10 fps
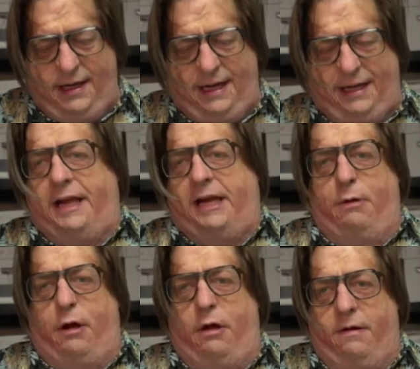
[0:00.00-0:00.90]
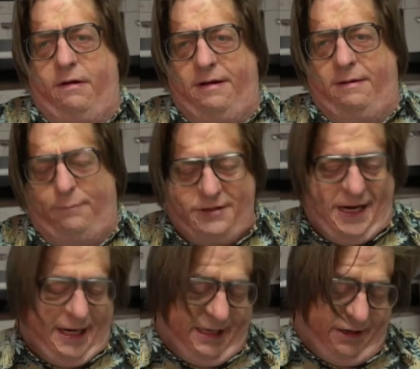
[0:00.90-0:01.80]
likable
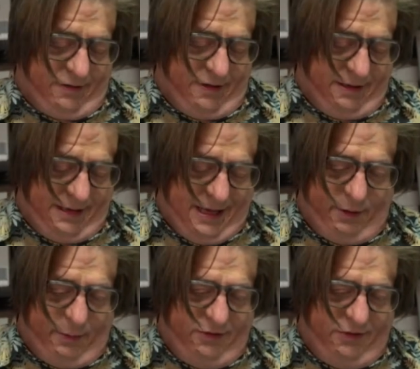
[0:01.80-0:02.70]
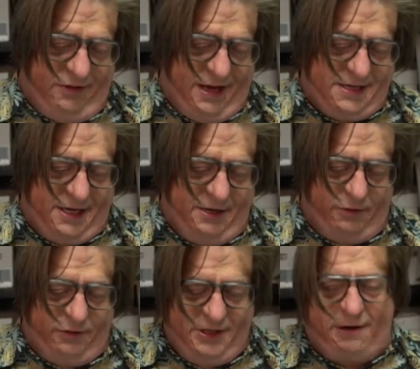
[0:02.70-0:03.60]
protagonist. In a lot of ways, she's an
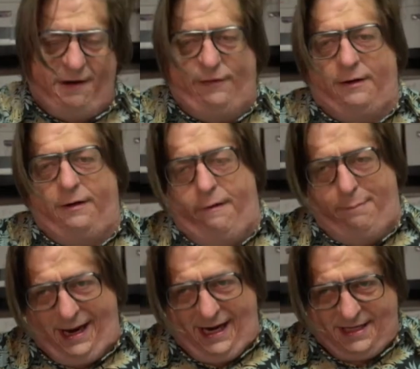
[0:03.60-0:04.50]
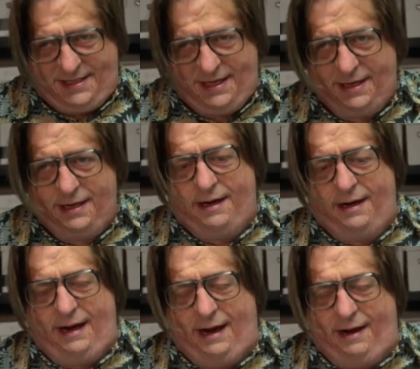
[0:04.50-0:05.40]
anti-hero. She's trying to figure out her past
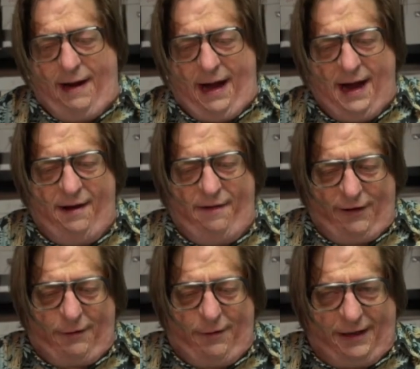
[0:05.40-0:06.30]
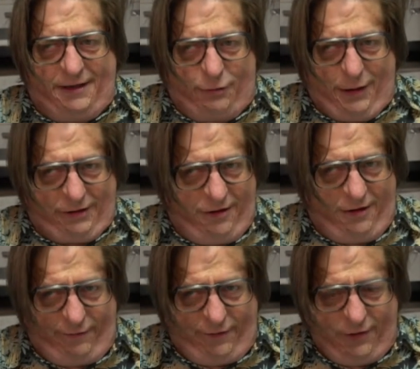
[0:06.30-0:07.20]
and to figure out a direction in
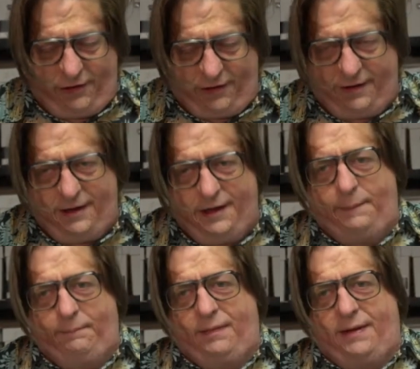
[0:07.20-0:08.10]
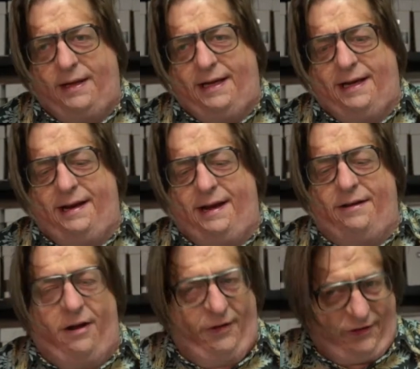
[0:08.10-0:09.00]
her future, and
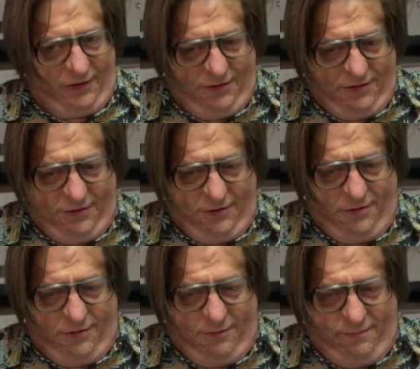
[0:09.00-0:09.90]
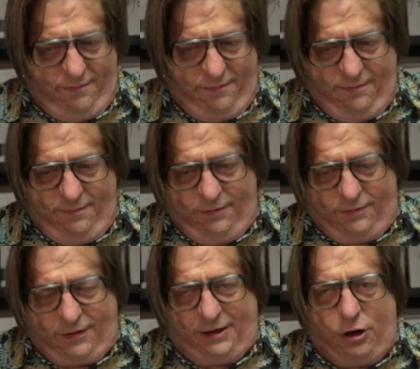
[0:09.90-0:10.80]
also
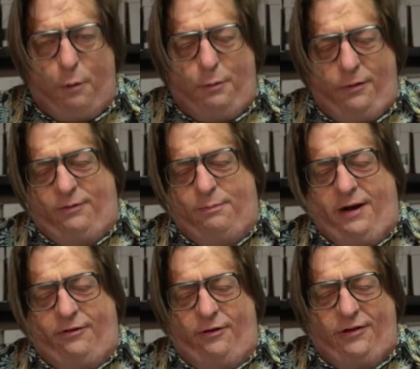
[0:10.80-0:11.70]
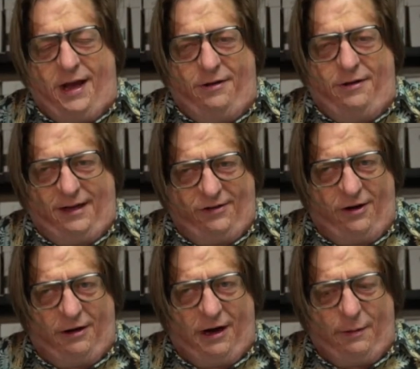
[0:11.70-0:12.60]
try to cope with this monster inside her that gets
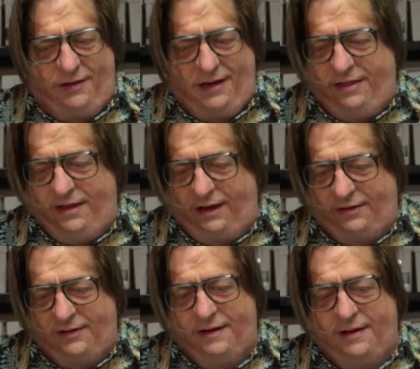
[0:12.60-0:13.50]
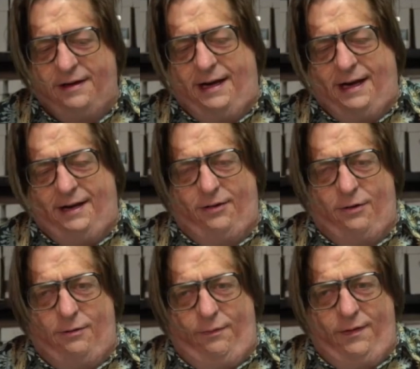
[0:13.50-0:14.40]
hungry and wants to eat things. And
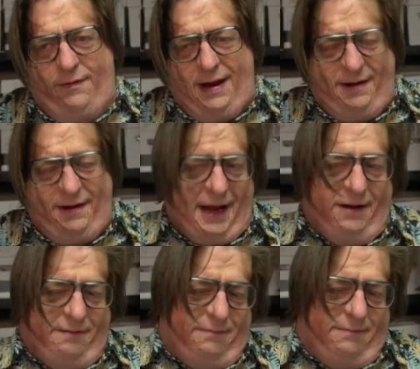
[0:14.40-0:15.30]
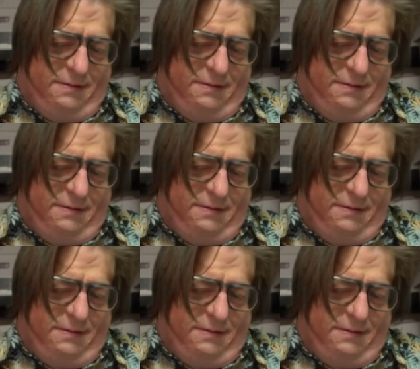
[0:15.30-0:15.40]
so, and